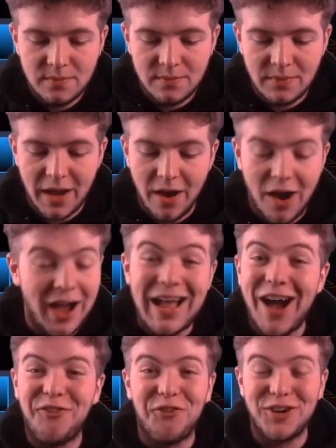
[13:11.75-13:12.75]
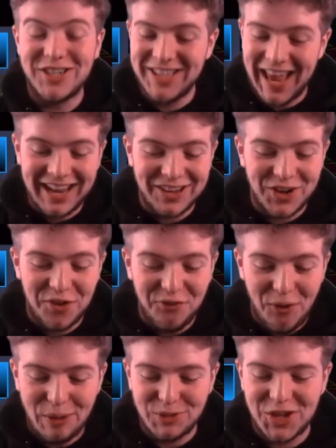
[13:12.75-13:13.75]
There, I, I, for a second, I
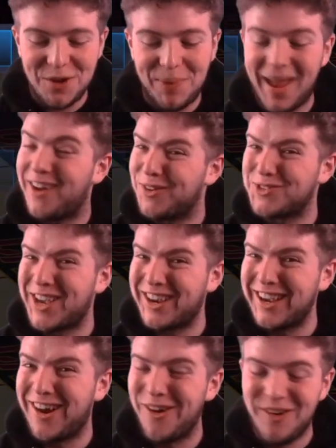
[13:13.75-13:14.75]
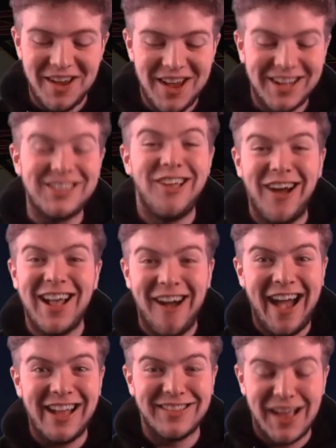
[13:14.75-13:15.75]
thought it was going to play on. I was like, yo, I,
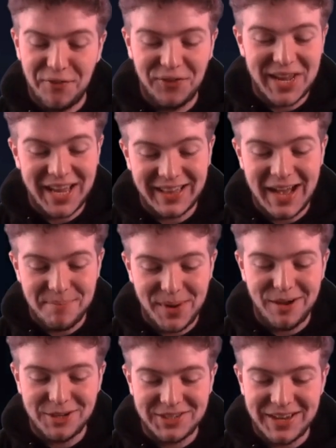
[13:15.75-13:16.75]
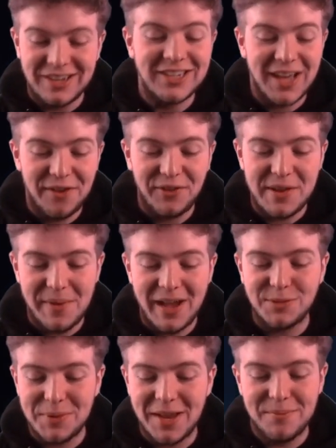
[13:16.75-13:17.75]
I had definitely hit that basket. You definitely
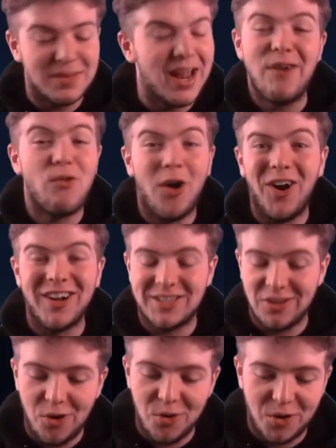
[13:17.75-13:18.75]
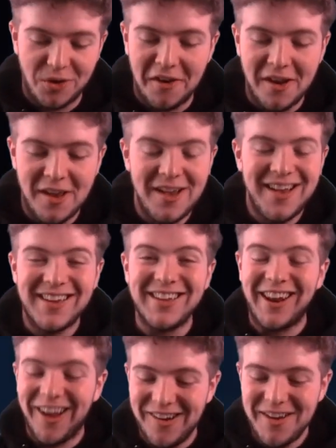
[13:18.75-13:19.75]
best be giving me that raw token. You
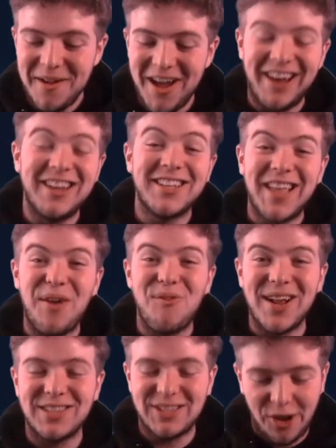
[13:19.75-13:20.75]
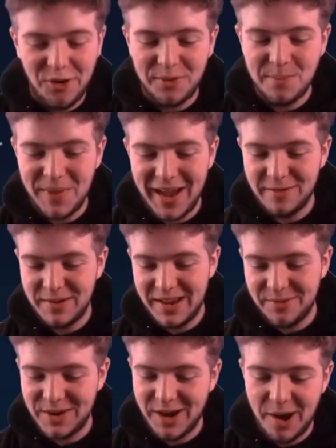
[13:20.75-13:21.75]
know, I need that red token, baby.
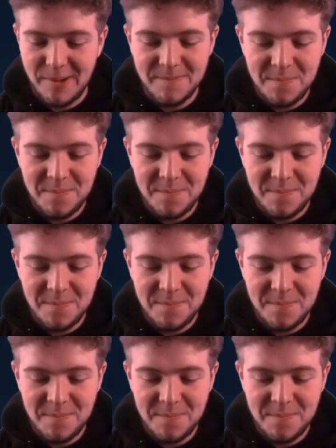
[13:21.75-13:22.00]
Here we go.